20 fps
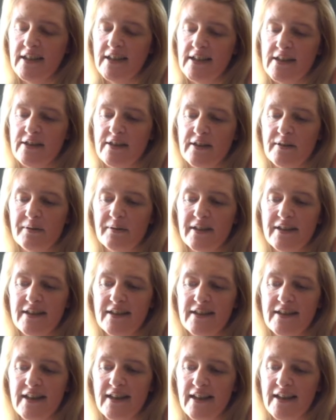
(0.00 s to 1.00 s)
So in
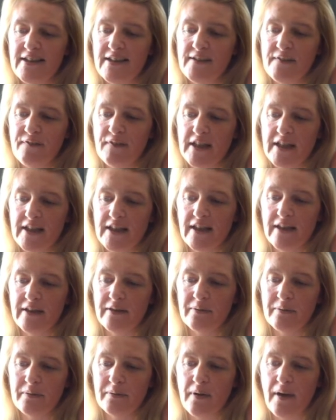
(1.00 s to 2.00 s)
today's
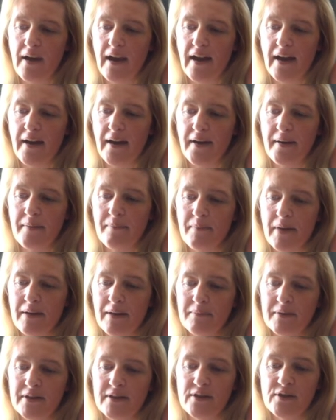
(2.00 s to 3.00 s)
video, I'm
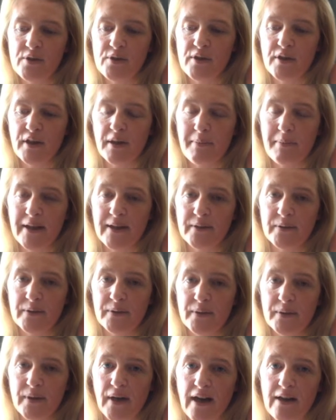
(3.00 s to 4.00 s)
going to talk about
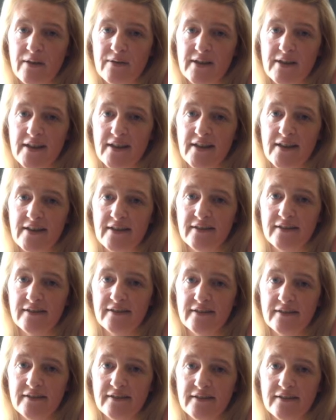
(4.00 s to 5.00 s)
how to heal
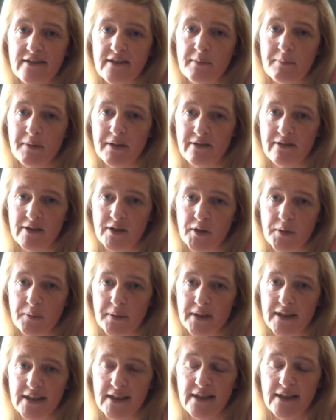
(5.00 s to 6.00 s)

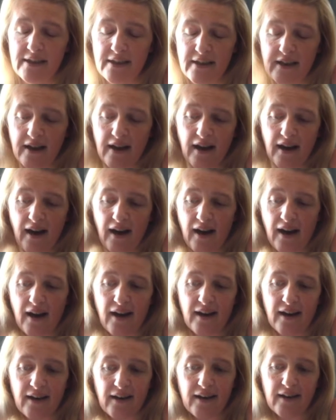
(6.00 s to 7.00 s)
spiritually
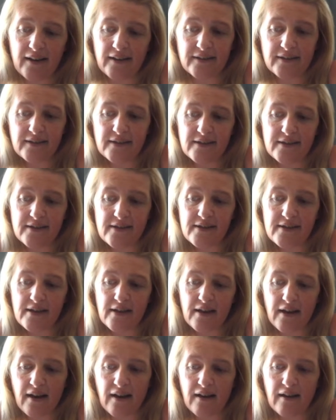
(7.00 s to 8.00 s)
and
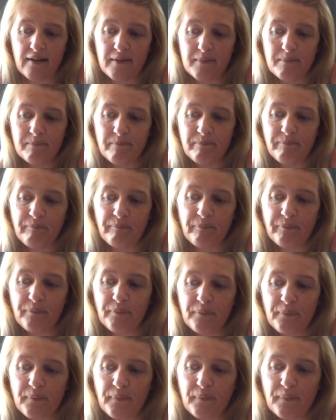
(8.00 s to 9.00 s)

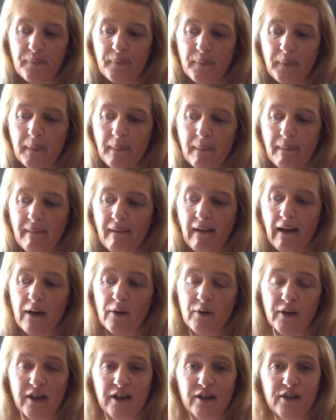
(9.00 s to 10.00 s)
how
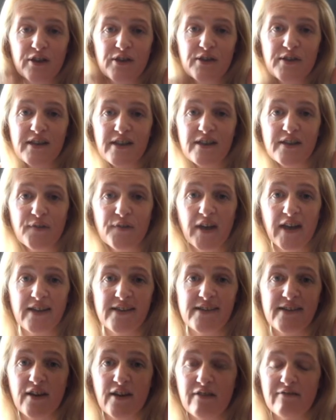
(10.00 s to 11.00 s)
you can use this for
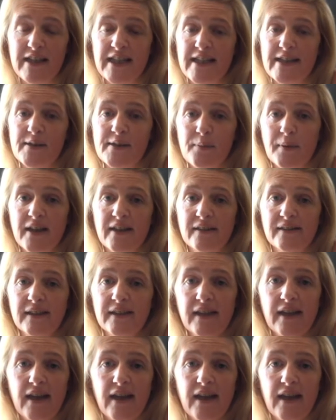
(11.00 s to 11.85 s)
SRA as well.